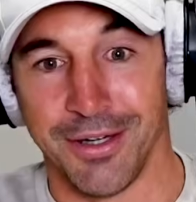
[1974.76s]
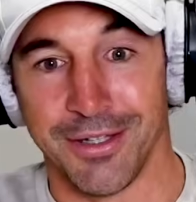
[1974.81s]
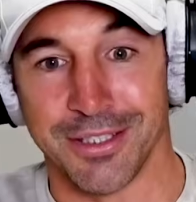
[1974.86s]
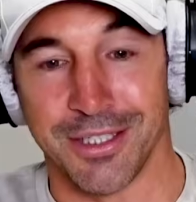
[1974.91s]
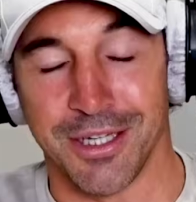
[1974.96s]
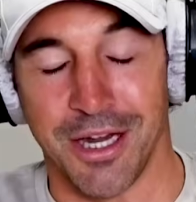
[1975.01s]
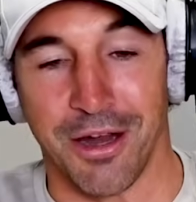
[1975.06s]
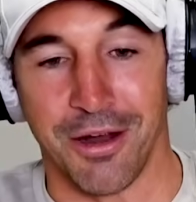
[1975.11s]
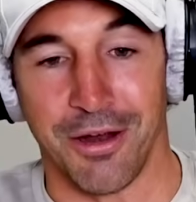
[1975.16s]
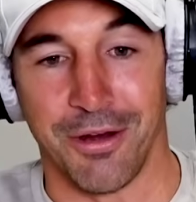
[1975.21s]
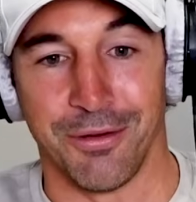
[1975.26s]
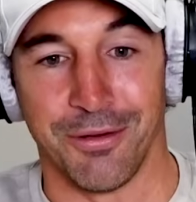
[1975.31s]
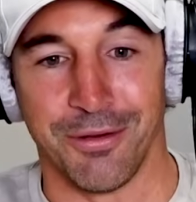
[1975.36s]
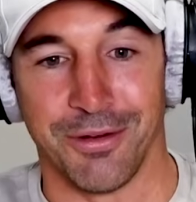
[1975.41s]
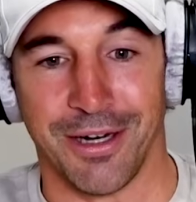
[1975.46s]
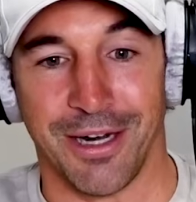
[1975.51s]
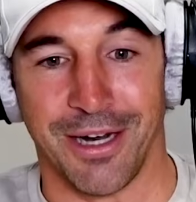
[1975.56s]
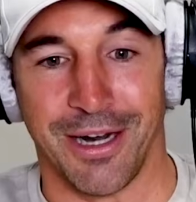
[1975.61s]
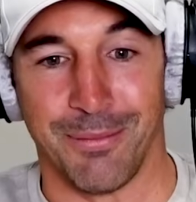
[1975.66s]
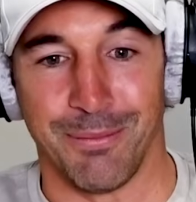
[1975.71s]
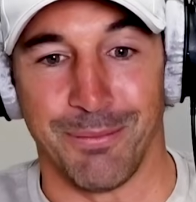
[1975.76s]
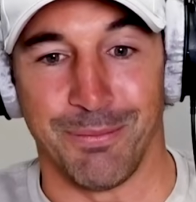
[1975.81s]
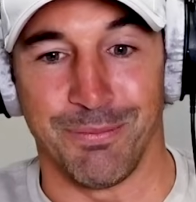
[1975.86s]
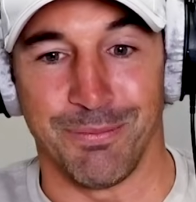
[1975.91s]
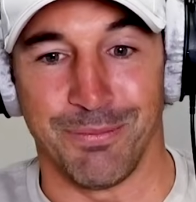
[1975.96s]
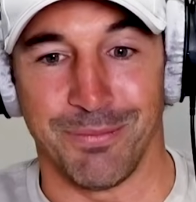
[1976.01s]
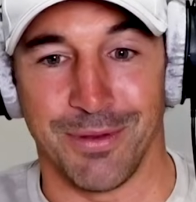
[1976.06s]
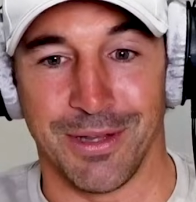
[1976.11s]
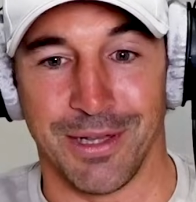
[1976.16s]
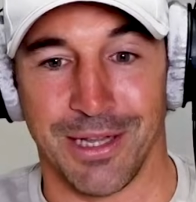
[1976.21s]
So
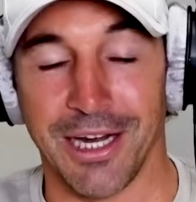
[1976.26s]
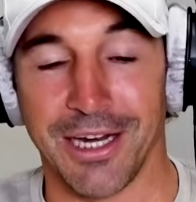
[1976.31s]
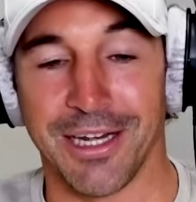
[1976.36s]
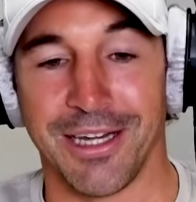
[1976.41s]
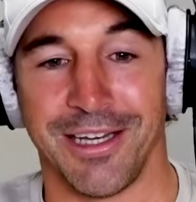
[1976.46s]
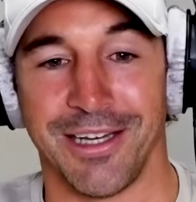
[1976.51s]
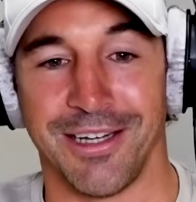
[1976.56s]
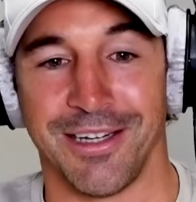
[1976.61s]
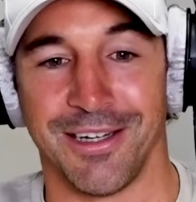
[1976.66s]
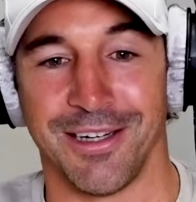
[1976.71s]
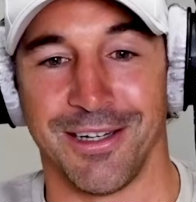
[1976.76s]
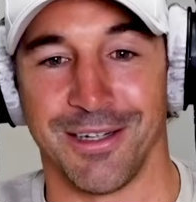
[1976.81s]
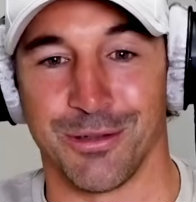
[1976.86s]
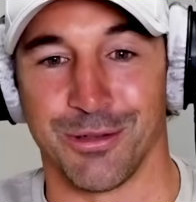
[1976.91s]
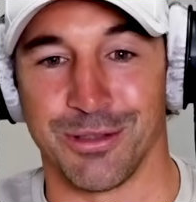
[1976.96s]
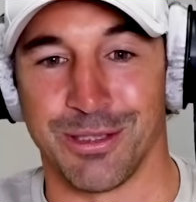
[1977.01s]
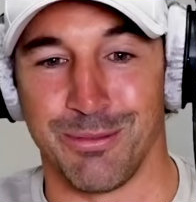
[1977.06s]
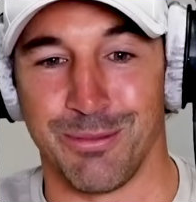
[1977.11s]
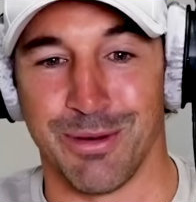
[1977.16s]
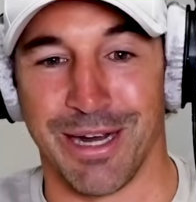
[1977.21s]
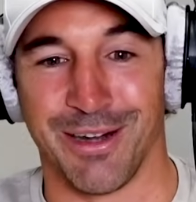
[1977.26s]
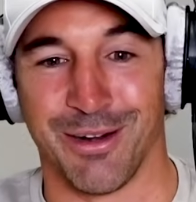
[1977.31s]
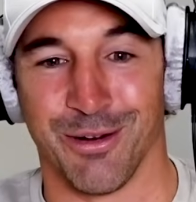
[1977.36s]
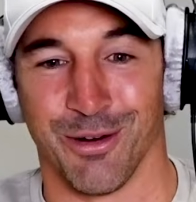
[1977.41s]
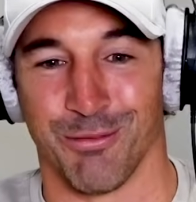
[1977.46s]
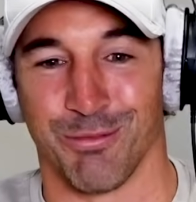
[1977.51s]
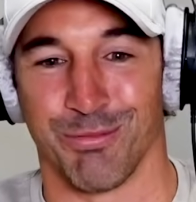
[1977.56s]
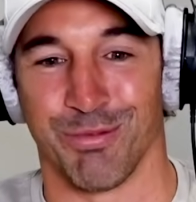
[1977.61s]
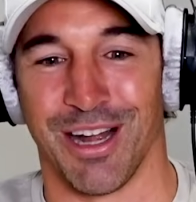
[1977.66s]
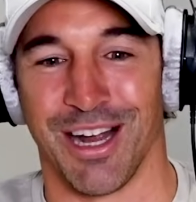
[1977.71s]
lucky he didn't, because he may not
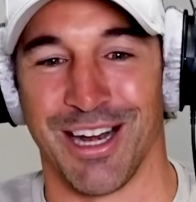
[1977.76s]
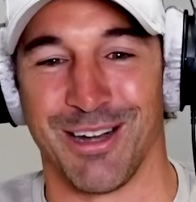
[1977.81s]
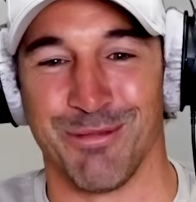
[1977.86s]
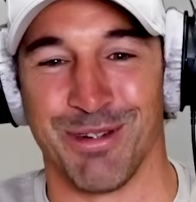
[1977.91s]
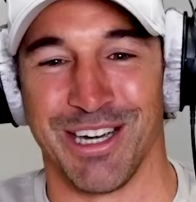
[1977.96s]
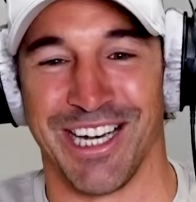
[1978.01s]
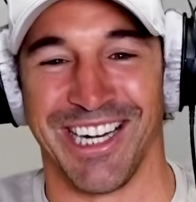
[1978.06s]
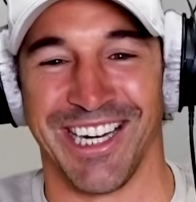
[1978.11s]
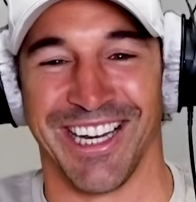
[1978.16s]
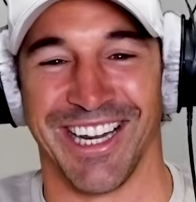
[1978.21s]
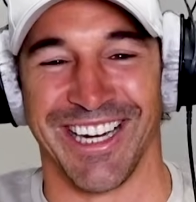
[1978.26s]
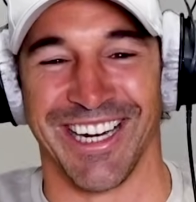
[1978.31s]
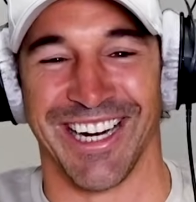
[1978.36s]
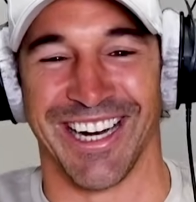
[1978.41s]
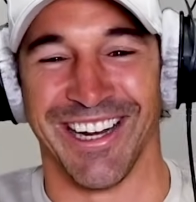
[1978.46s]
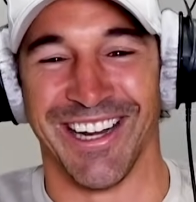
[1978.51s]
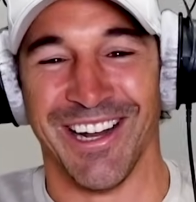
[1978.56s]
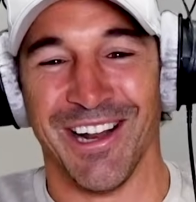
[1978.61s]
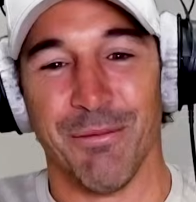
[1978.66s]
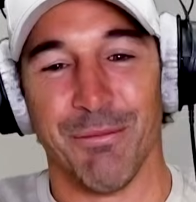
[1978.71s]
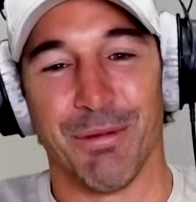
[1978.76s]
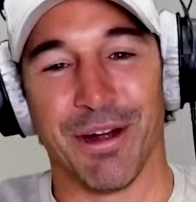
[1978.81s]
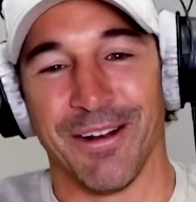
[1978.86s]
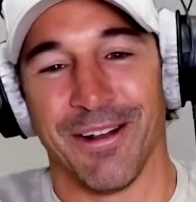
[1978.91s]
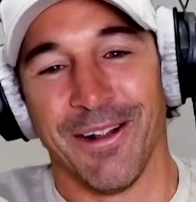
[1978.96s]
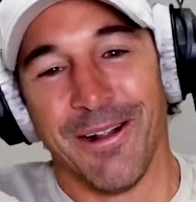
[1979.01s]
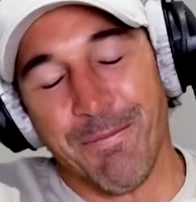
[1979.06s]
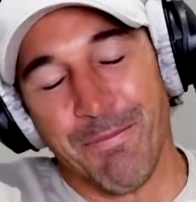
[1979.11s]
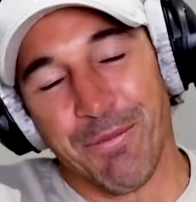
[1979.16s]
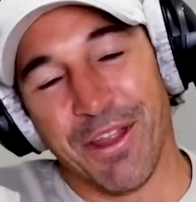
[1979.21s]
have played me there.
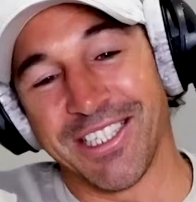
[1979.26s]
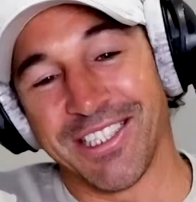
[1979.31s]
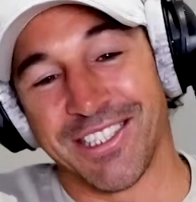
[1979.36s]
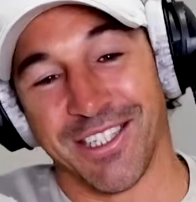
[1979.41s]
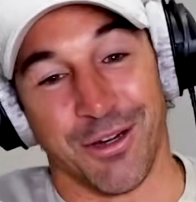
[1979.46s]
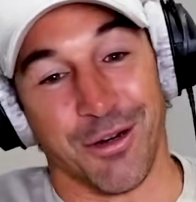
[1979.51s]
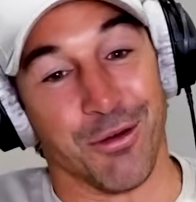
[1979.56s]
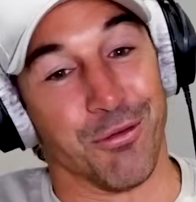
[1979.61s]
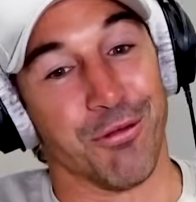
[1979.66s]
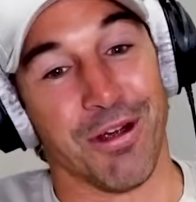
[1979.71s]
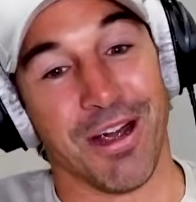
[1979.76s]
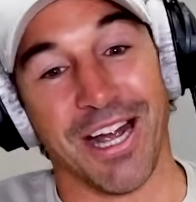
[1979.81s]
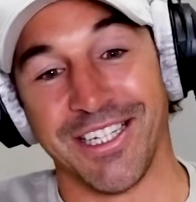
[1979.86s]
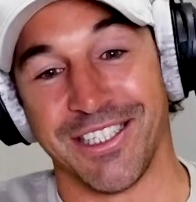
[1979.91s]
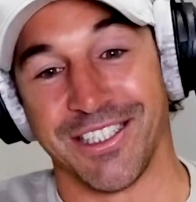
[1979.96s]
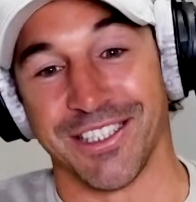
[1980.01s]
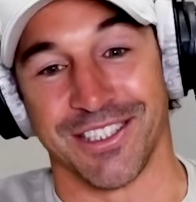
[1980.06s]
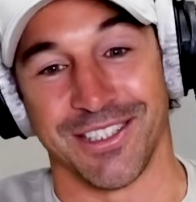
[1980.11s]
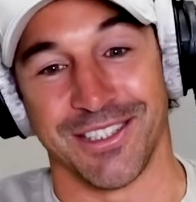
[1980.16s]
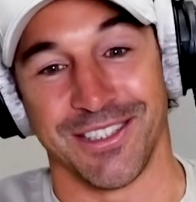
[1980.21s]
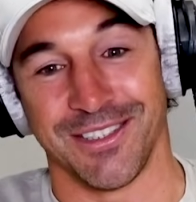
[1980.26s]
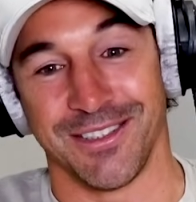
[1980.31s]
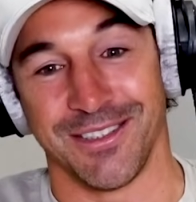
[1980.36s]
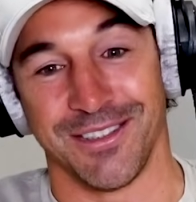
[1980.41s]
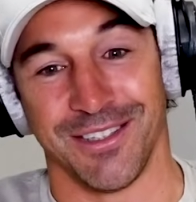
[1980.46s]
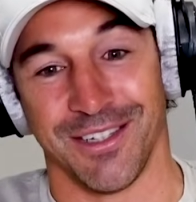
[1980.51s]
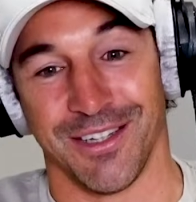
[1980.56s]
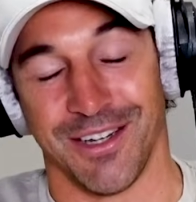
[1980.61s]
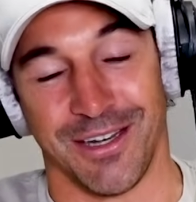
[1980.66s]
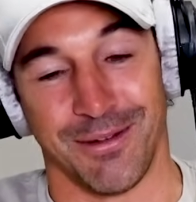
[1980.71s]
But that's a courageous
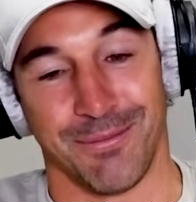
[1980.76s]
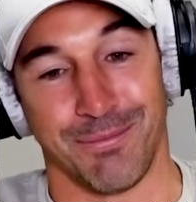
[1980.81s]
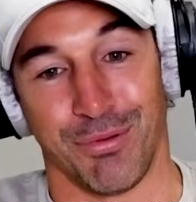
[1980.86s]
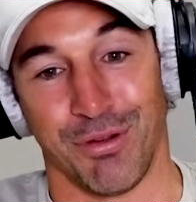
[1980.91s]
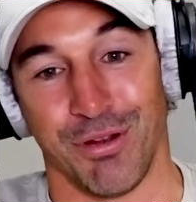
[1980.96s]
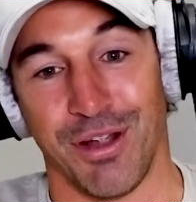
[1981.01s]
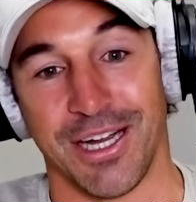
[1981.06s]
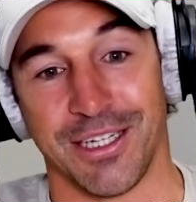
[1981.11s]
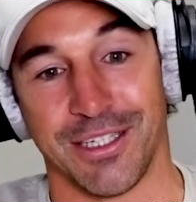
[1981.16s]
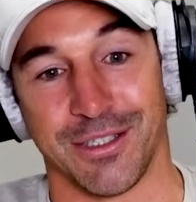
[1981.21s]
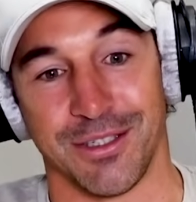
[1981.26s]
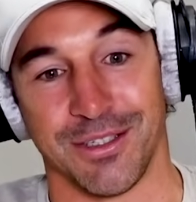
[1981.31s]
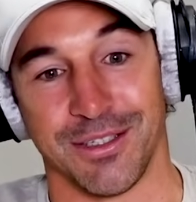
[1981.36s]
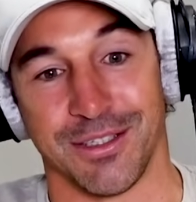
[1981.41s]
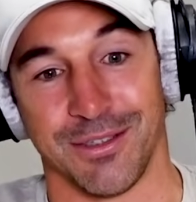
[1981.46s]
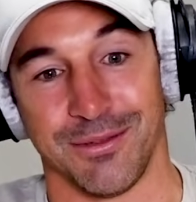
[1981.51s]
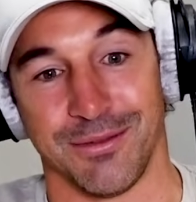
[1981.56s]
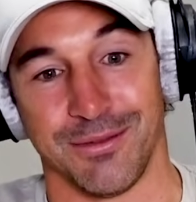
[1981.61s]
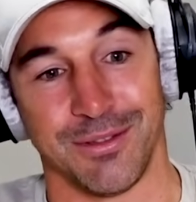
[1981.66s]
play to